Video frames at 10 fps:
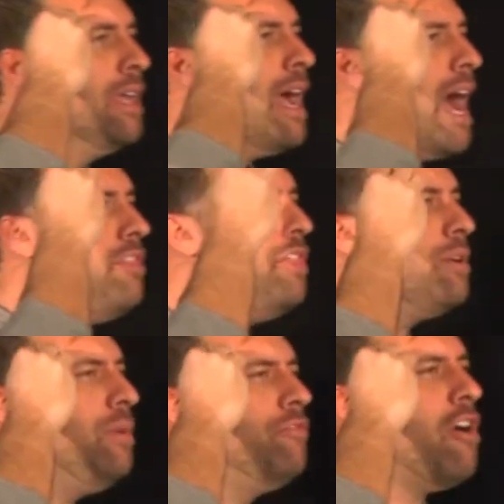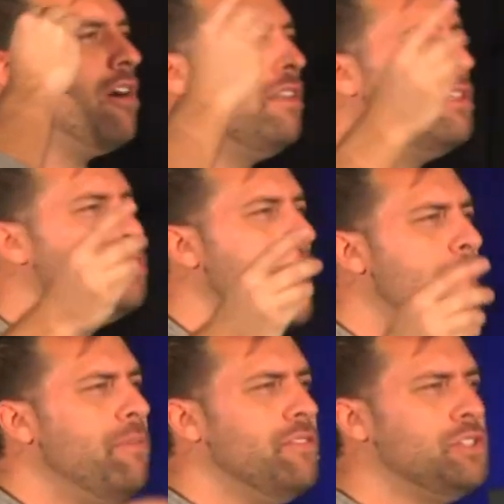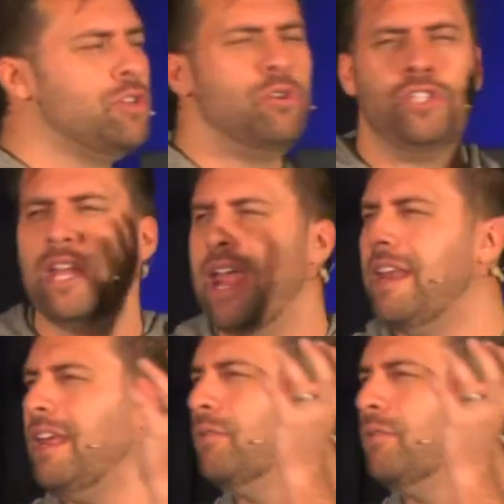I think we fall into the trap of associating